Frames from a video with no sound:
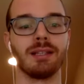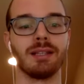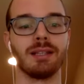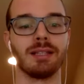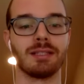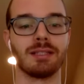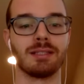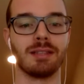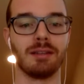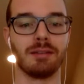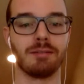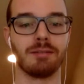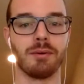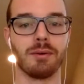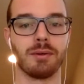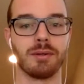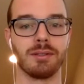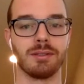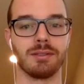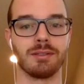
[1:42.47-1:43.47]
Let's stay
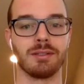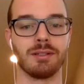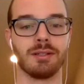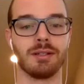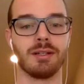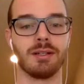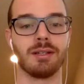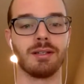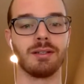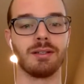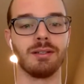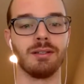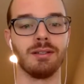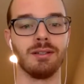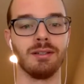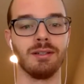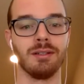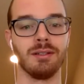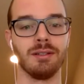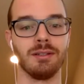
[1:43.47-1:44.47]
focused on
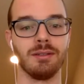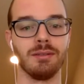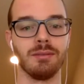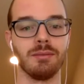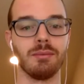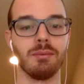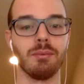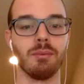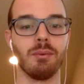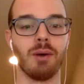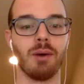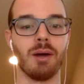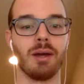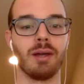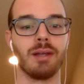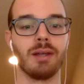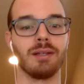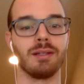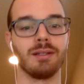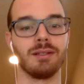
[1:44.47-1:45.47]

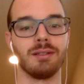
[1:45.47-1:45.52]
what